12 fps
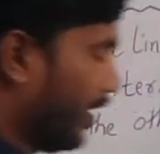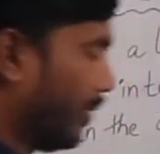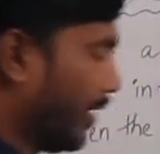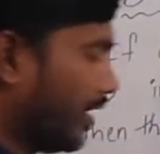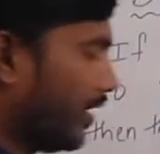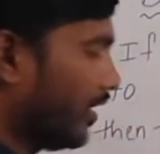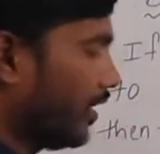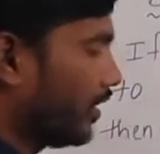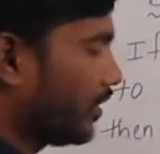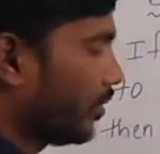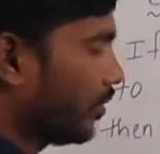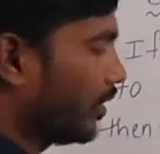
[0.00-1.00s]
So
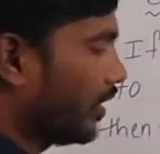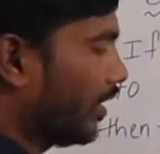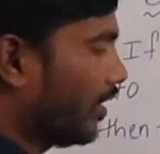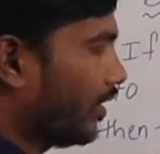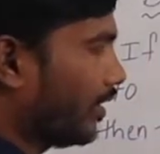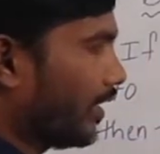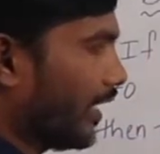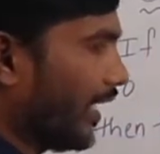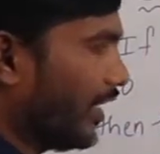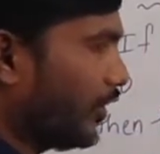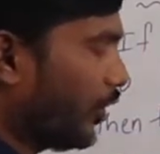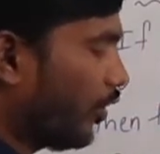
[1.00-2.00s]
the ratio of
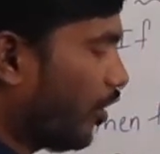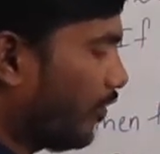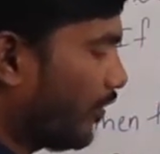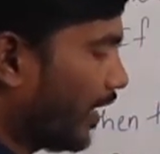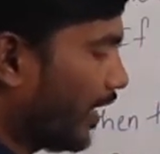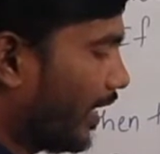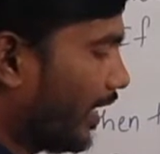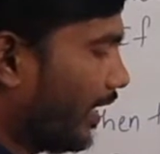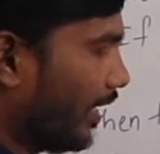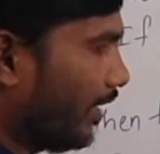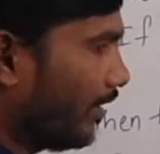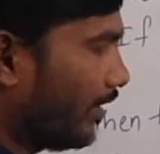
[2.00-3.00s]
AD
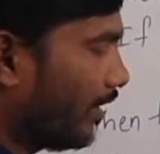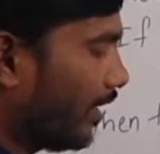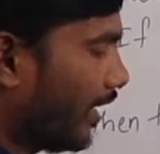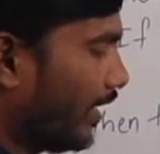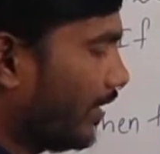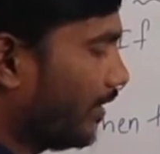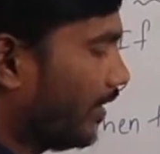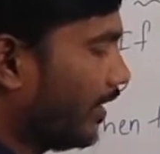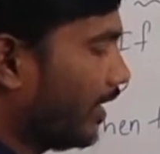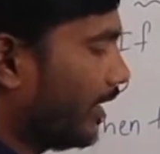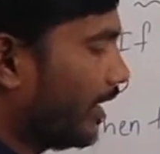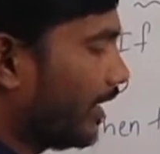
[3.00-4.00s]
and
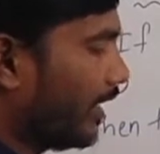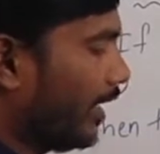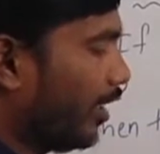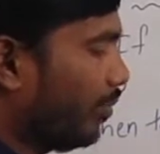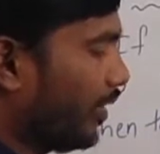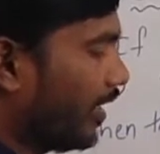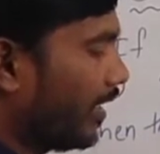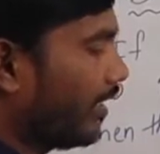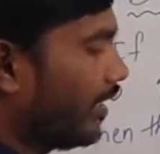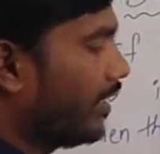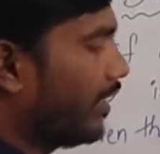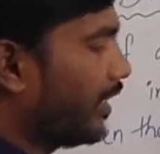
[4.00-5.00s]
DB
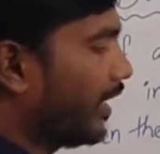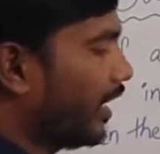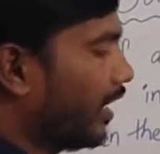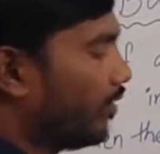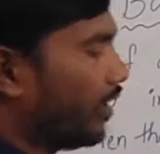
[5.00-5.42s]
equal to